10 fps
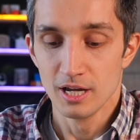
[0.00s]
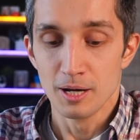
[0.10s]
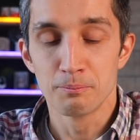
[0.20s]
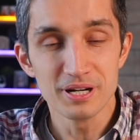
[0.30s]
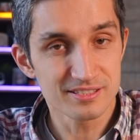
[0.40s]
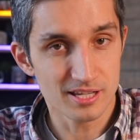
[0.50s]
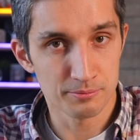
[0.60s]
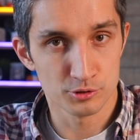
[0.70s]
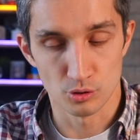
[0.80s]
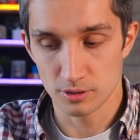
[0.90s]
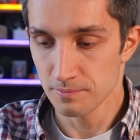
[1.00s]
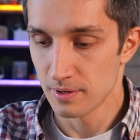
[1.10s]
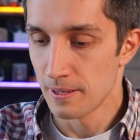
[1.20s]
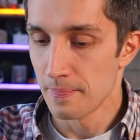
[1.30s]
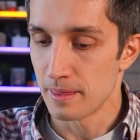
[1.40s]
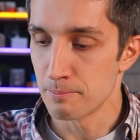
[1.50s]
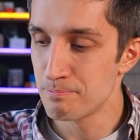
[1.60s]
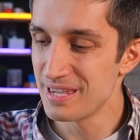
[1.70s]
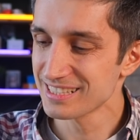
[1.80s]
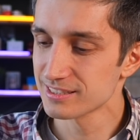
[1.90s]
This was our quick review,
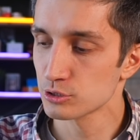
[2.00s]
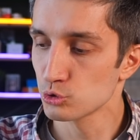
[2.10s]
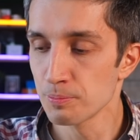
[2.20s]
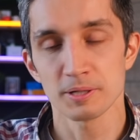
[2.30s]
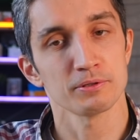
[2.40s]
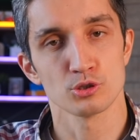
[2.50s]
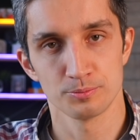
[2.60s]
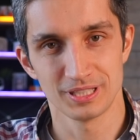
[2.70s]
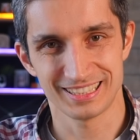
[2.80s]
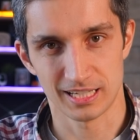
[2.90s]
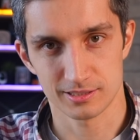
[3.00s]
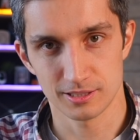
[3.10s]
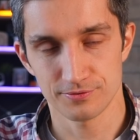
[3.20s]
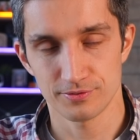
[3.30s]
no detailed tests and stuff,